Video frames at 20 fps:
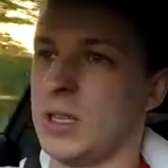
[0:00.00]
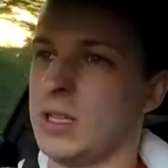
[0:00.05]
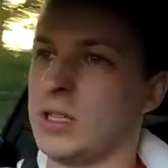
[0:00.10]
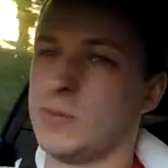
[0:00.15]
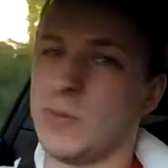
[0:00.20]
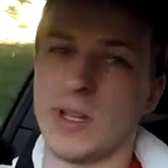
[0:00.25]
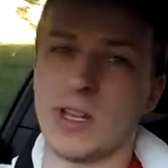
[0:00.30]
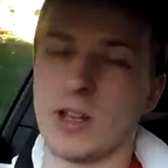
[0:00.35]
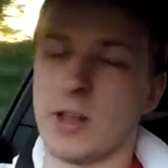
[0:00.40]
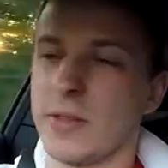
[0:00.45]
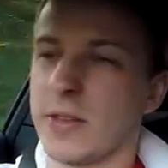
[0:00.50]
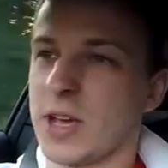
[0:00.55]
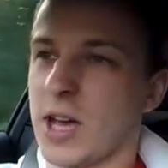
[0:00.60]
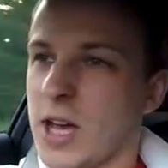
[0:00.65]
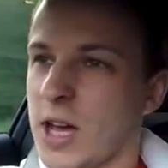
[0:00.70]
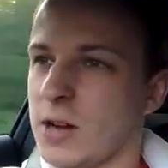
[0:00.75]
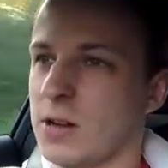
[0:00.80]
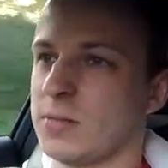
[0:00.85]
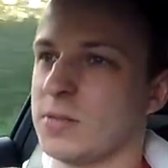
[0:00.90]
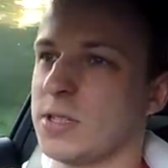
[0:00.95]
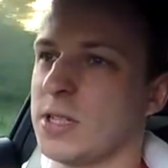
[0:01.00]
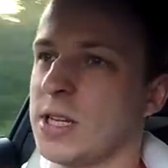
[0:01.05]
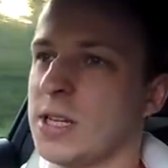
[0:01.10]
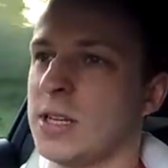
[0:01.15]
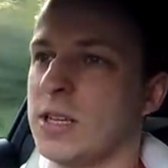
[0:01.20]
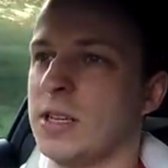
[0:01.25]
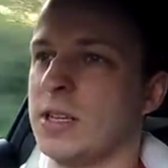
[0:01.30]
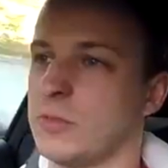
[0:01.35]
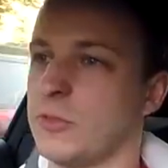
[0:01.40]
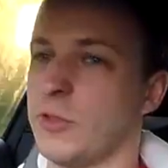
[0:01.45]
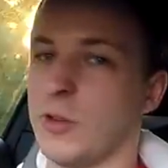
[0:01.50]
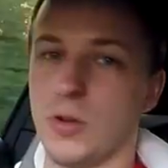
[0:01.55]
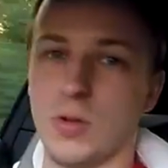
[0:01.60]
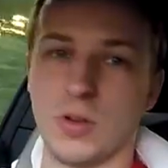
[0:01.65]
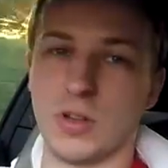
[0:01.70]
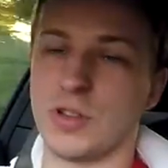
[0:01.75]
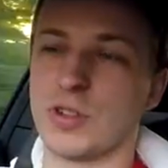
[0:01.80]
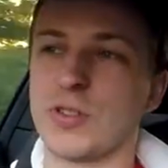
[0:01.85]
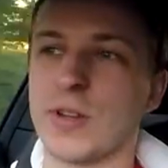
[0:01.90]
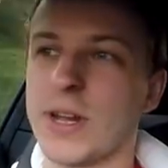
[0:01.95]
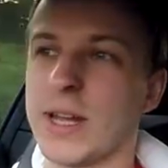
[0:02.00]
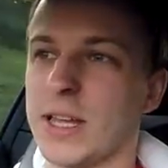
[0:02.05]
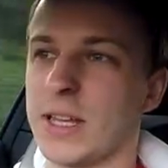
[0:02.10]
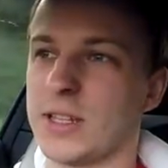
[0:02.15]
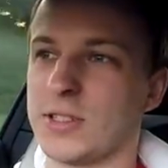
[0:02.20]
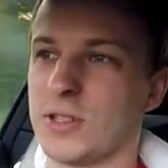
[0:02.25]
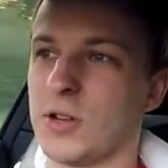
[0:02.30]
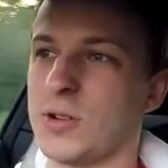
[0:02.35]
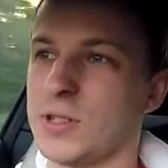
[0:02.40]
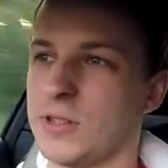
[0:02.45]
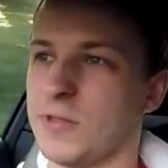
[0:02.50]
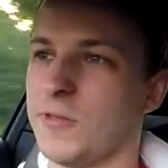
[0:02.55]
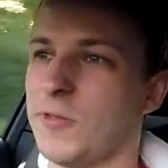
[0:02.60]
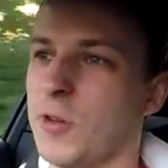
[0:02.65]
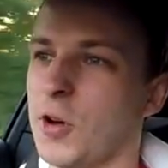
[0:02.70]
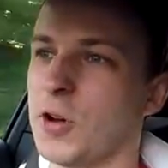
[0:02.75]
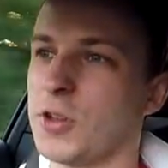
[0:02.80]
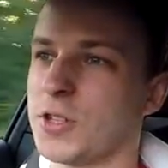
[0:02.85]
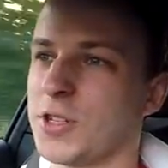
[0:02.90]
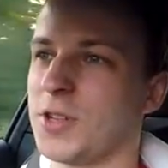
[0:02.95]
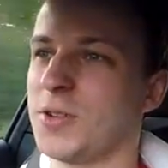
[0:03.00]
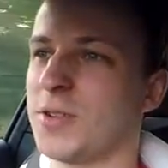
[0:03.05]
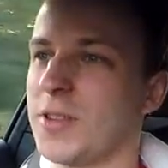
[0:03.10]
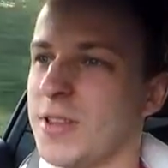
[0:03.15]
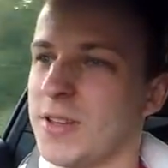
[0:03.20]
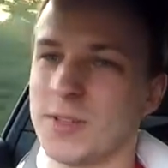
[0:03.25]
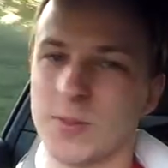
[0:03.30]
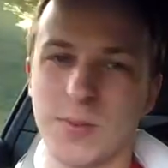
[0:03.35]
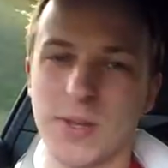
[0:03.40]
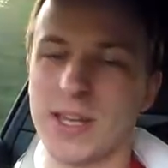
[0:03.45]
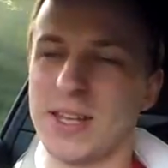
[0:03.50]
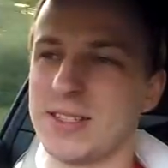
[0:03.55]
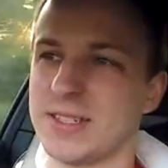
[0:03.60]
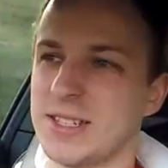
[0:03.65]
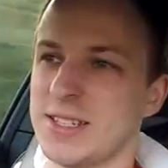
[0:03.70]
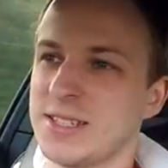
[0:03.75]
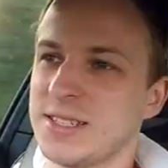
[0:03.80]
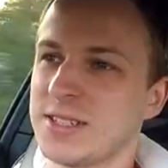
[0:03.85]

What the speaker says: depending on the car obviously. Food and drink is always a fortune at those places